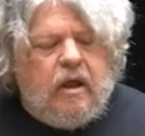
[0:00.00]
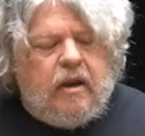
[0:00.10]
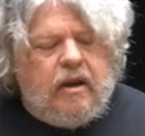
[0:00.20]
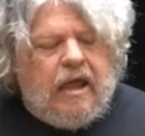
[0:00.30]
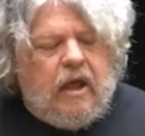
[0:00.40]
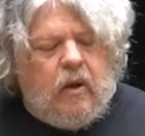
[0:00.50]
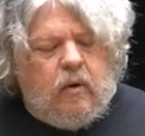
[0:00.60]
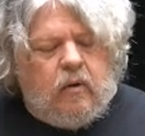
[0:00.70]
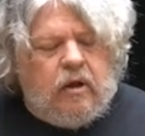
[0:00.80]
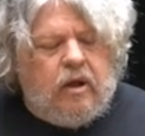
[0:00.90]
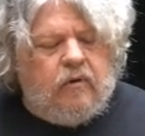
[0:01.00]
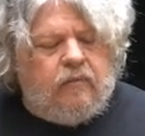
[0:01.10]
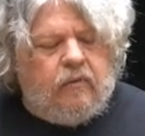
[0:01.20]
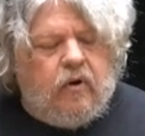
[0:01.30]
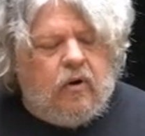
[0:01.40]
Now,
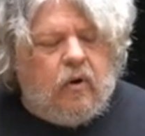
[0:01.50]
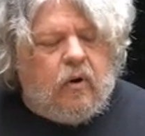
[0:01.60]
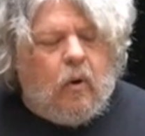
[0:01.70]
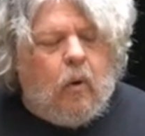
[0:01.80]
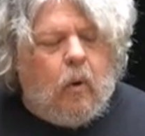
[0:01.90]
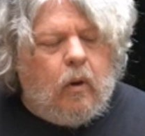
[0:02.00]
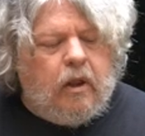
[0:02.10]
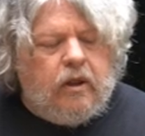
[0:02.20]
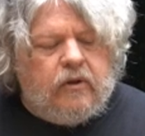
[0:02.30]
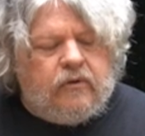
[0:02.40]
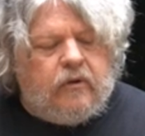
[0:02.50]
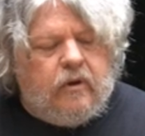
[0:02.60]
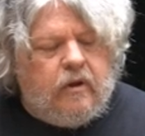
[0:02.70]
if your goal is,